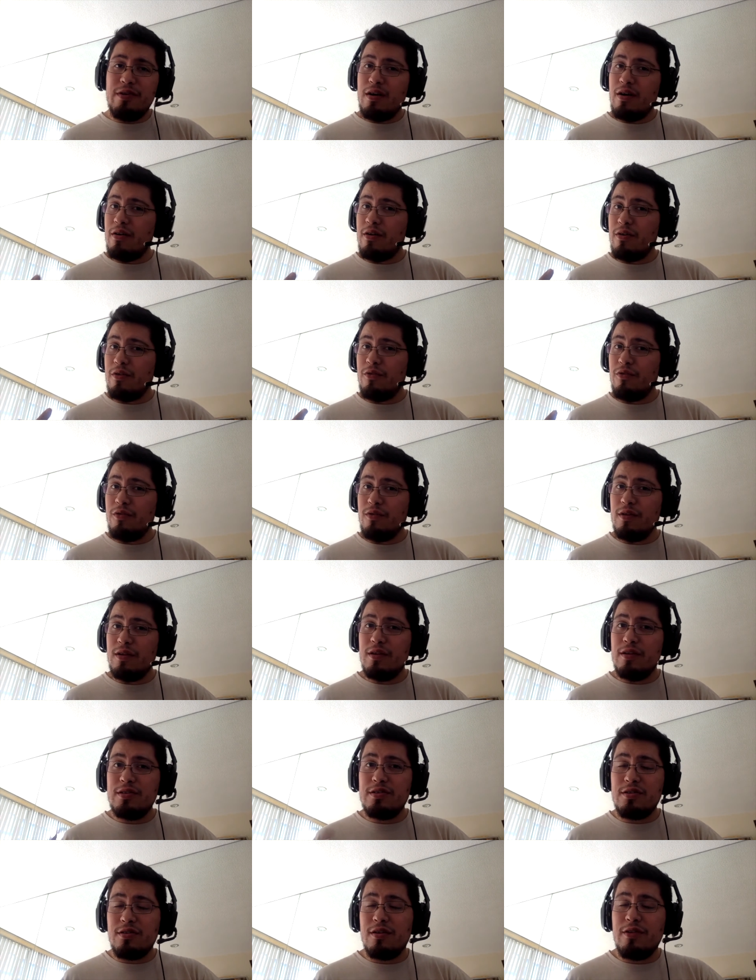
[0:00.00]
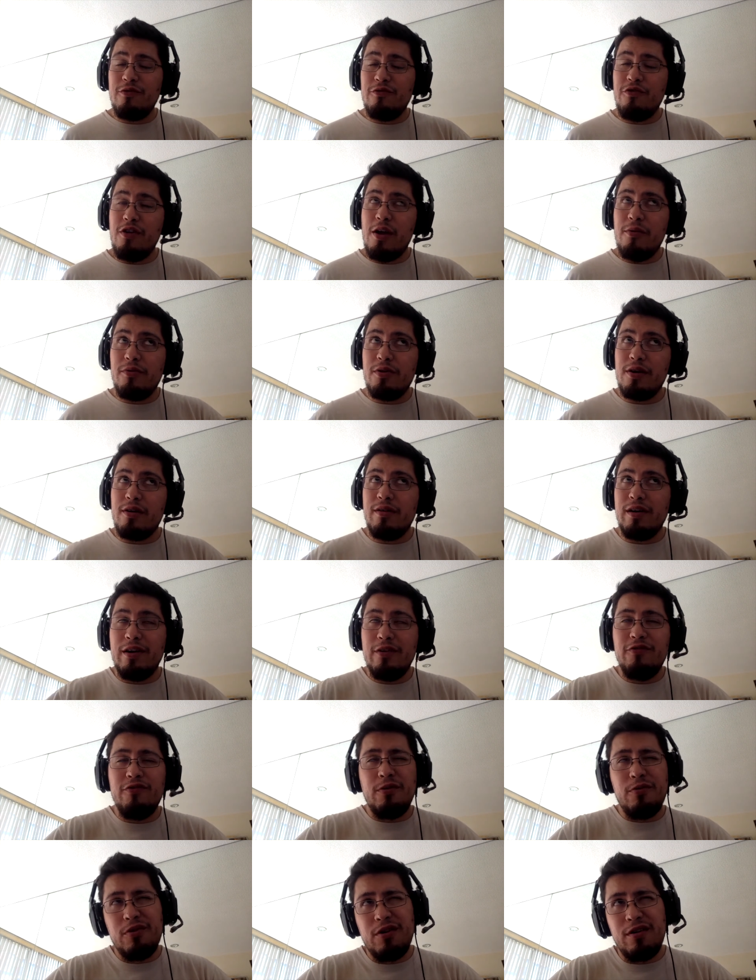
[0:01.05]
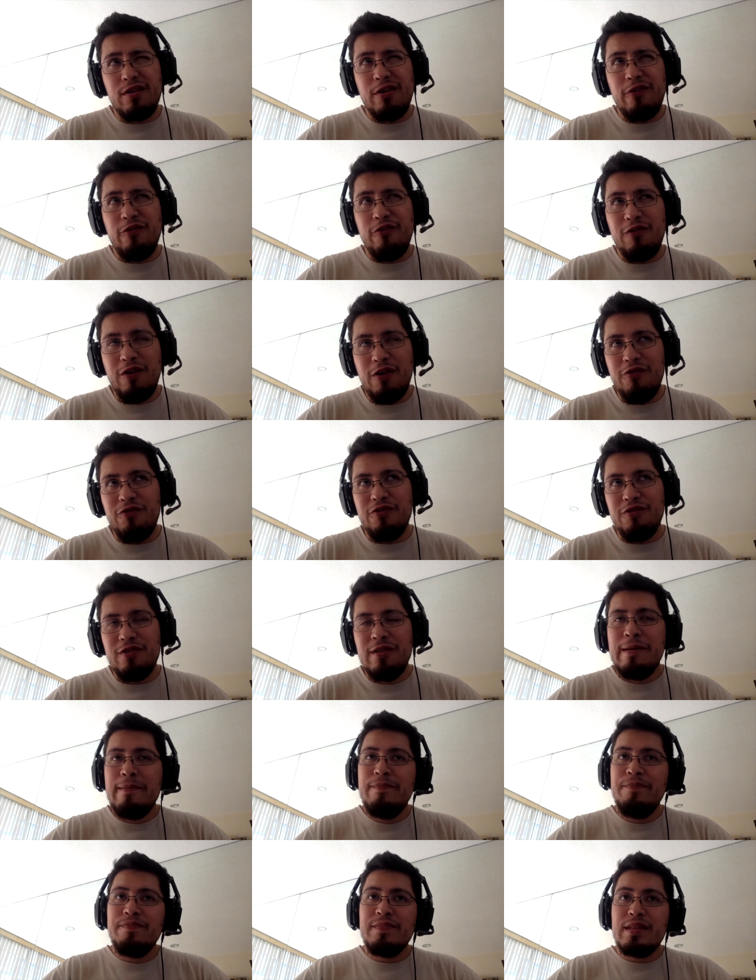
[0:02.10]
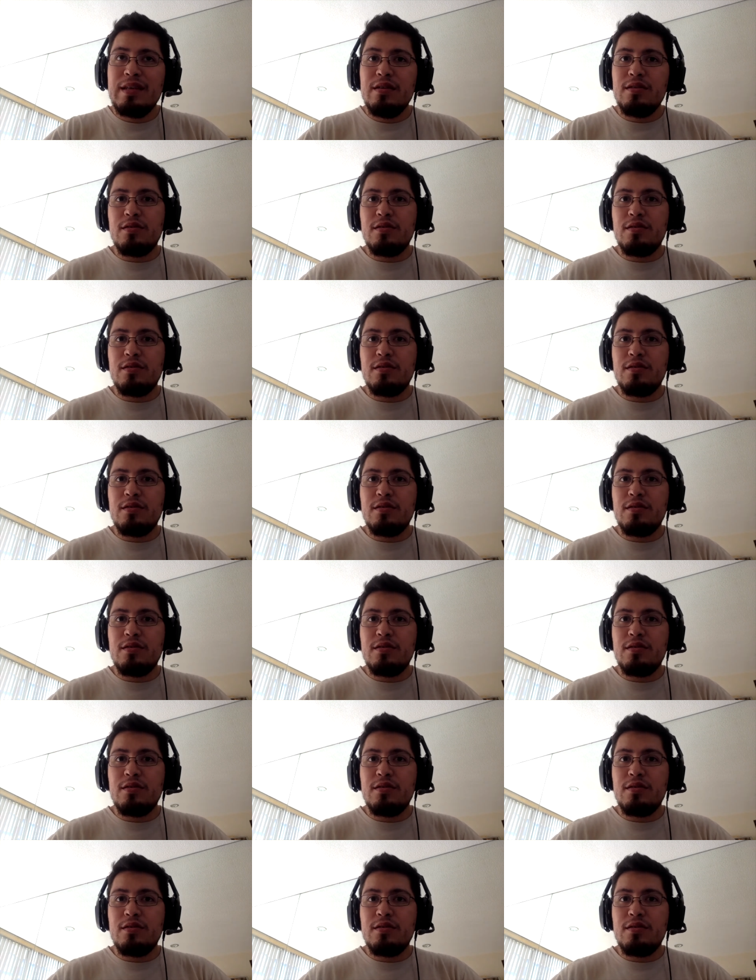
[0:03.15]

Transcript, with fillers: on starting February, February 5th.